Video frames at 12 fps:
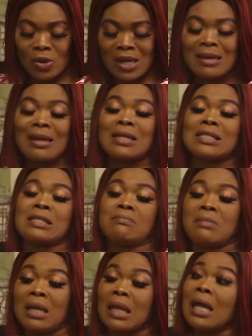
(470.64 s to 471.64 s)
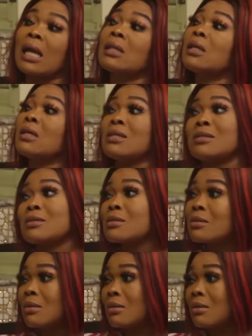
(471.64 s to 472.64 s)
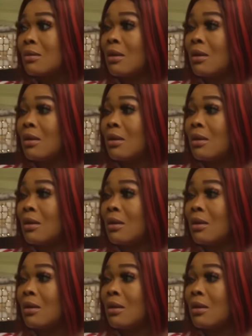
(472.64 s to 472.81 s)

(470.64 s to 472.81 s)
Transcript: looking at me like this,